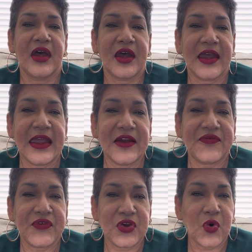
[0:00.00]

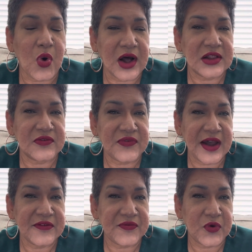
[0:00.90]
If you
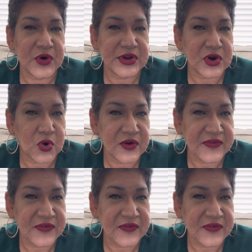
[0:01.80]
qualify for the court